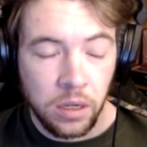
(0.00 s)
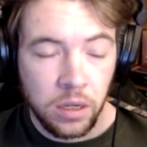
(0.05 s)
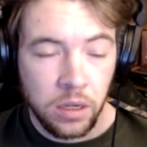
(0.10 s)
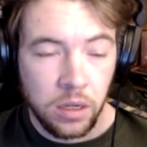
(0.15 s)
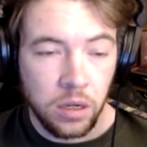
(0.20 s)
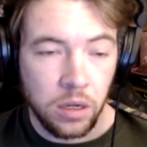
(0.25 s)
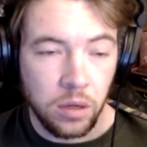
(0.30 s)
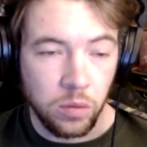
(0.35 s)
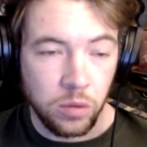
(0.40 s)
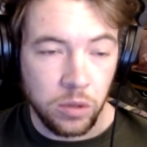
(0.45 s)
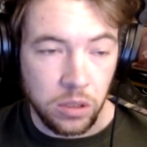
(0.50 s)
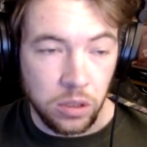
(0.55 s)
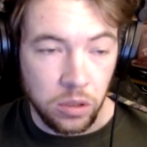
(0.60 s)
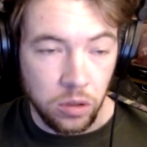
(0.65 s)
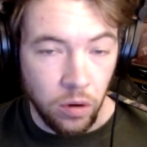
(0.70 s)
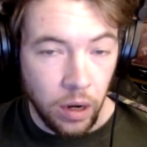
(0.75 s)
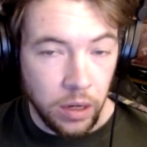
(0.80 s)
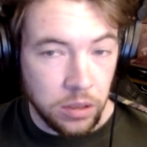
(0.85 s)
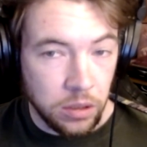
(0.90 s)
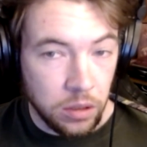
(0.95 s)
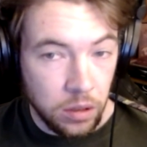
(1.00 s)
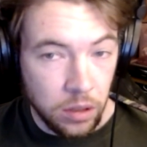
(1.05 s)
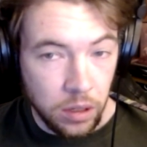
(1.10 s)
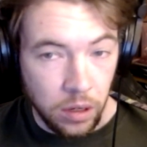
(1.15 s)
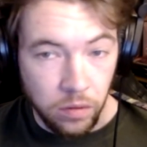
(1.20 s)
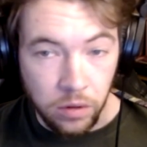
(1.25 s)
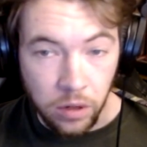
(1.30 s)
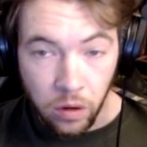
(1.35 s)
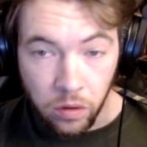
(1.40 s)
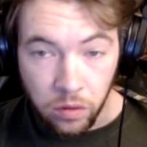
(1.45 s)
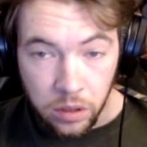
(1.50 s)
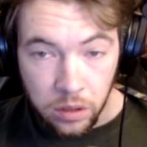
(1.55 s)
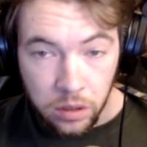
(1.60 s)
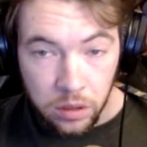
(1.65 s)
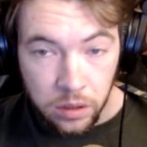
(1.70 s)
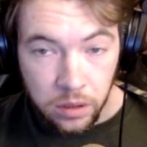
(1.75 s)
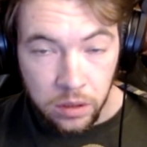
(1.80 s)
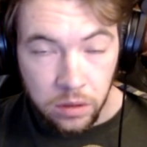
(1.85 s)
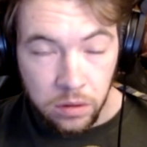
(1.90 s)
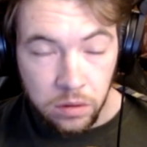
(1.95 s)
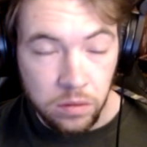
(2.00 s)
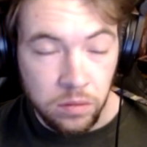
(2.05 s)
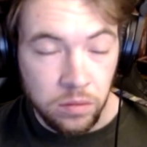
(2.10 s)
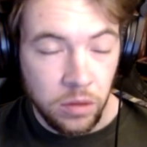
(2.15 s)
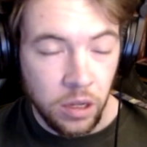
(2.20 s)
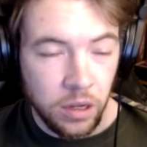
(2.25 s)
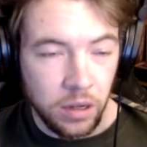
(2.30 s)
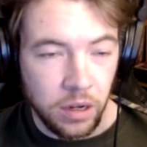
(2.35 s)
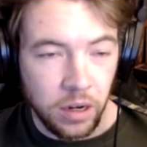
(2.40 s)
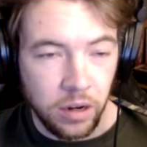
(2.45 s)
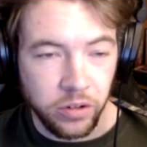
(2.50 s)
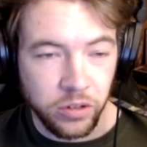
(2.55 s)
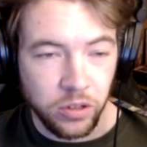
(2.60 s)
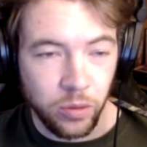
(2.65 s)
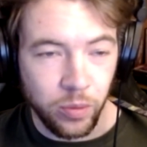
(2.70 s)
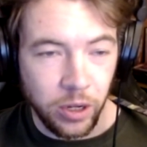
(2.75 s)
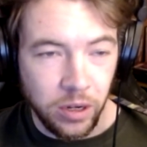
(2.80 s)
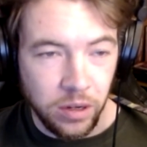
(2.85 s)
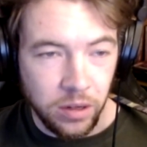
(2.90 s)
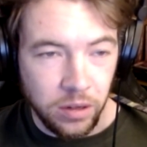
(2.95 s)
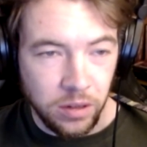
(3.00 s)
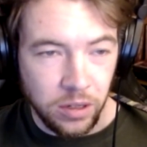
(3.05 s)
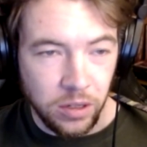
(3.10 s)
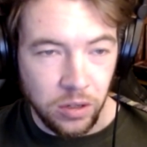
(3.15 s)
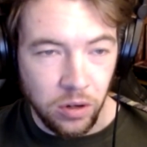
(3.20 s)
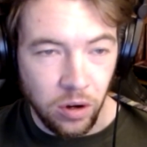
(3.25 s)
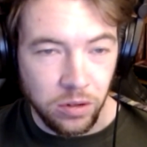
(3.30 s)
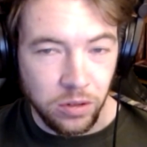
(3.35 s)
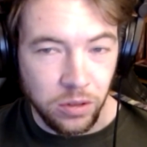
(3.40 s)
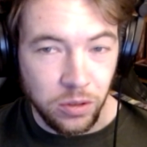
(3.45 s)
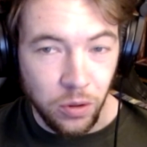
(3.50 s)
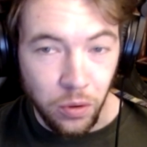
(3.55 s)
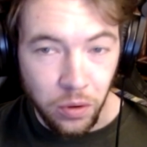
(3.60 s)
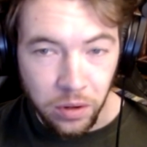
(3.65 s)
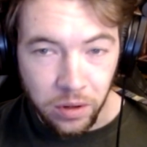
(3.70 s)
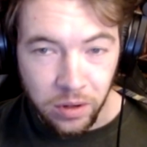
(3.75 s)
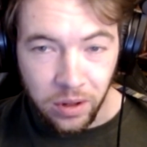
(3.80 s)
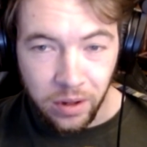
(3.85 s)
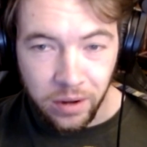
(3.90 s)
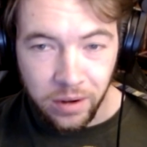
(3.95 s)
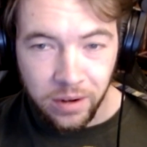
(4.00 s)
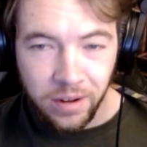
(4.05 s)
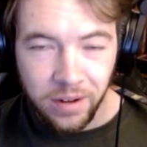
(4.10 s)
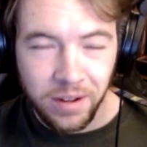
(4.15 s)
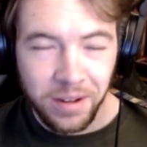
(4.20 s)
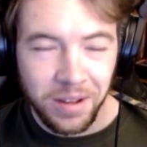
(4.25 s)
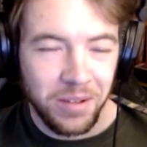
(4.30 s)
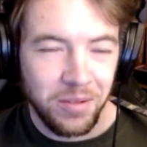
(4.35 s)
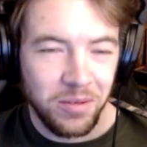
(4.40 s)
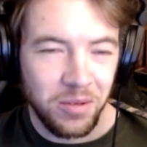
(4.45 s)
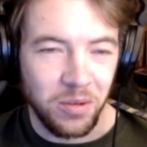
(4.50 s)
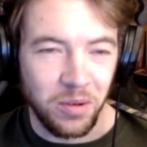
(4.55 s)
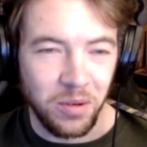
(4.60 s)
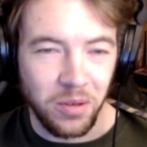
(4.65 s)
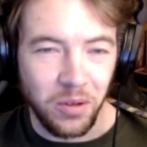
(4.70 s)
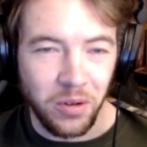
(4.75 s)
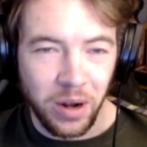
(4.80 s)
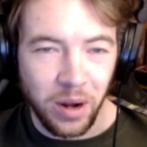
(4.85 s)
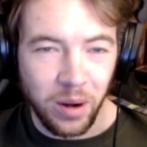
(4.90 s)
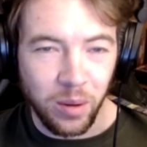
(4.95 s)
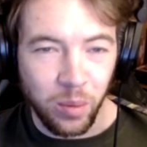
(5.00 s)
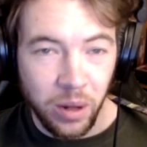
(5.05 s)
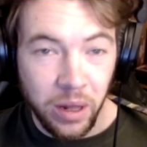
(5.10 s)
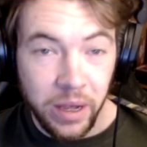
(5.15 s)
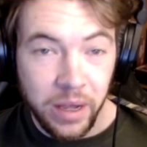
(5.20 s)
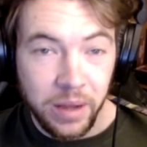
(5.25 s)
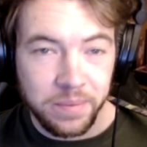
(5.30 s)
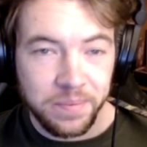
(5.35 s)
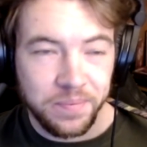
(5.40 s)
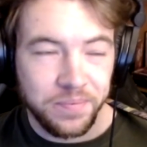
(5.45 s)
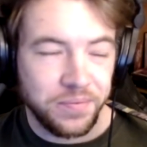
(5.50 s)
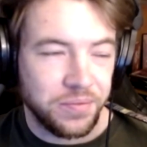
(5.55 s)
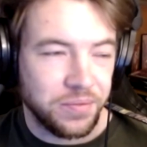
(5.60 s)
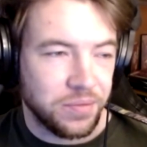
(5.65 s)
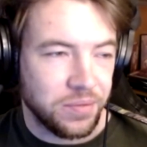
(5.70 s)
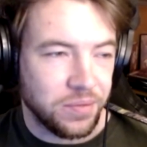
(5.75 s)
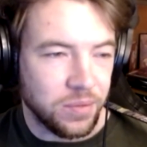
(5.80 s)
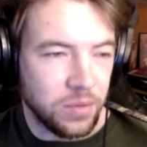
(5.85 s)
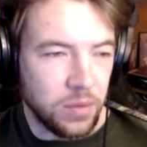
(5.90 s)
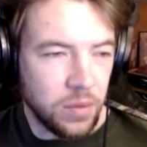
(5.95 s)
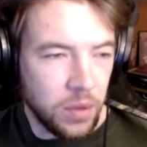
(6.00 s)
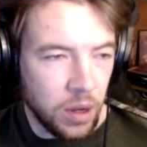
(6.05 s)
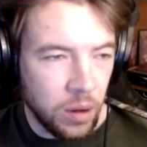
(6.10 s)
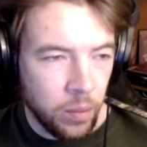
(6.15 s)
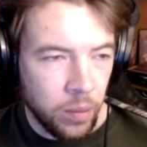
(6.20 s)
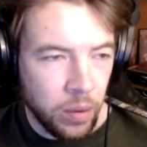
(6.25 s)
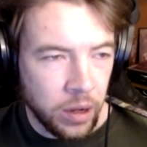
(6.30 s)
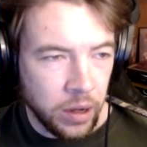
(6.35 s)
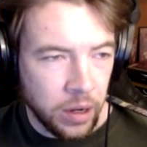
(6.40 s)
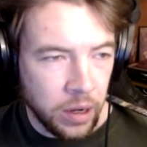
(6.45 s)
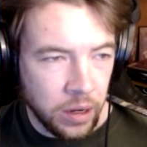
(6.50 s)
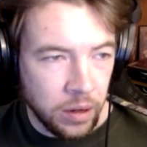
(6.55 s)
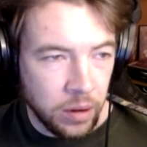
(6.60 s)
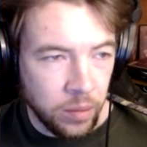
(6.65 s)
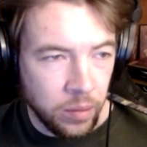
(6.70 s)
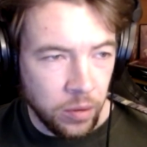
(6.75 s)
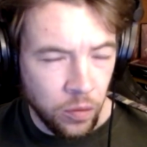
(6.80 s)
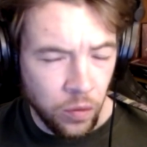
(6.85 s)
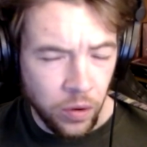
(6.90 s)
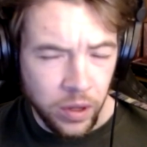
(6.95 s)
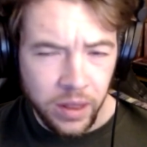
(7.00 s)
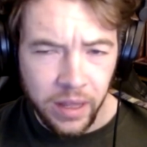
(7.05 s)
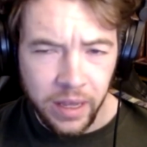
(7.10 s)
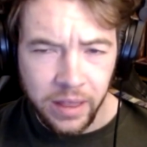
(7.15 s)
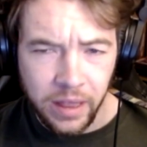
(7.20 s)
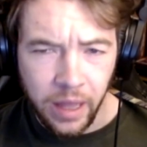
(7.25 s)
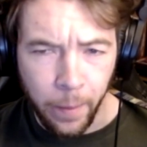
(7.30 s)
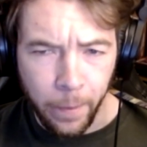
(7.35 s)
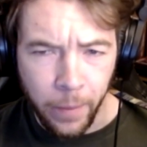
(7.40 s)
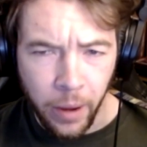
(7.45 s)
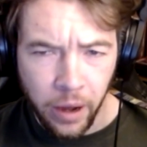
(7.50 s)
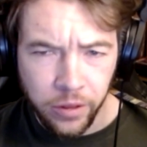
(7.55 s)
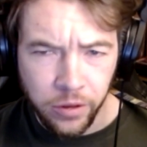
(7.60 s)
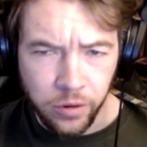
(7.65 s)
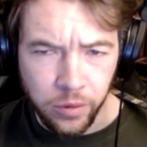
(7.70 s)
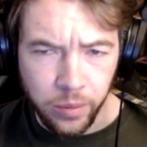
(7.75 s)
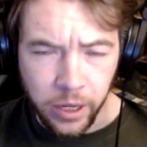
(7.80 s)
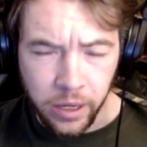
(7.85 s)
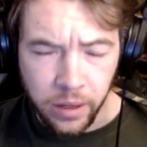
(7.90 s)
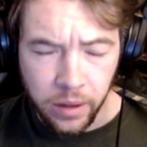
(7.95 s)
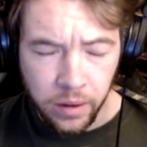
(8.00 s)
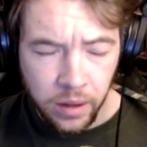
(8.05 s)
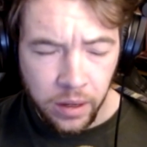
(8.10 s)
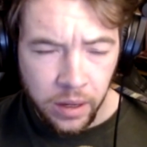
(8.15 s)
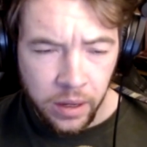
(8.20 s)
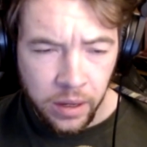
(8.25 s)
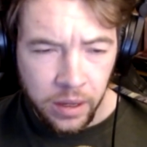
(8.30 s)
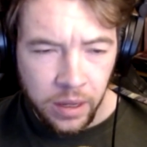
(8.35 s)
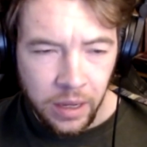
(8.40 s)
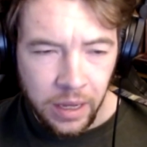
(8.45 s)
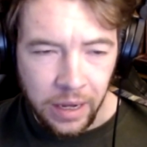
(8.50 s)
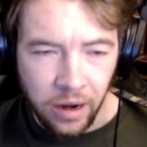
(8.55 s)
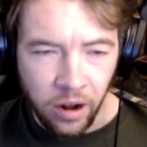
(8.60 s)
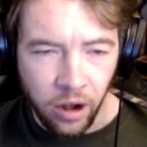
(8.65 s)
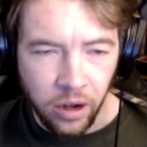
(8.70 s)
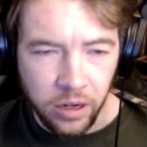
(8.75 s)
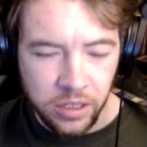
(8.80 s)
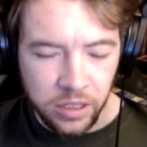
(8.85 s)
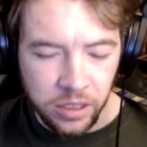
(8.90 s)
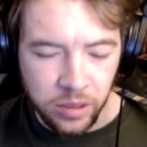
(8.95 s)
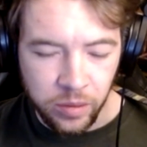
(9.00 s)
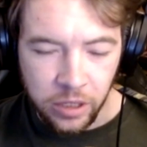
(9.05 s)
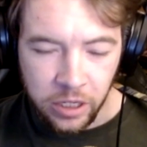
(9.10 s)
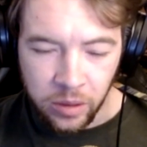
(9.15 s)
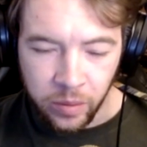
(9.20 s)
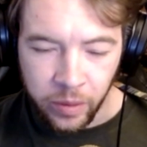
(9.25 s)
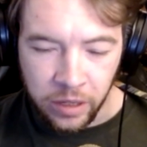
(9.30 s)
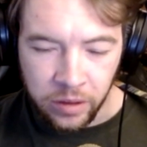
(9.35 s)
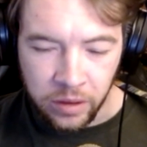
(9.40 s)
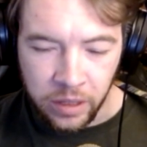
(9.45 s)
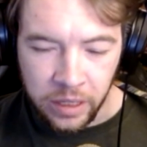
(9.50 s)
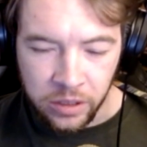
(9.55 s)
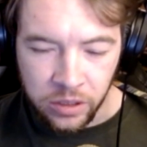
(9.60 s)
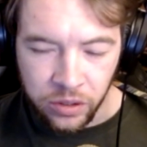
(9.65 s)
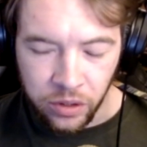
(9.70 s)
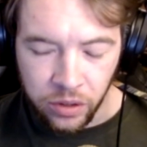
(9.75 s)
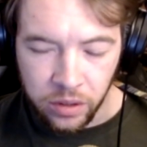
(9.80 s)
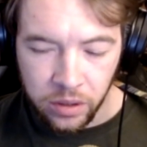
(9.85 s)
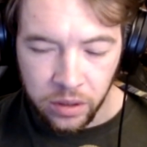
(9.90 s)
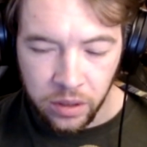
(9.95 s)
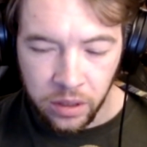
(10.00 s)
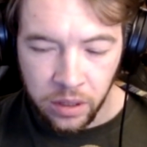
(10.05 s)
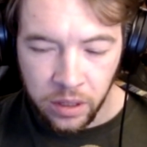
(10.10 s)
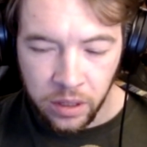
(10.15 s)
which is a great song I would go listen to. And I also made a guitar tutorial on it if you want to learn how to play it. But one thing that bothered me and haunted me about that song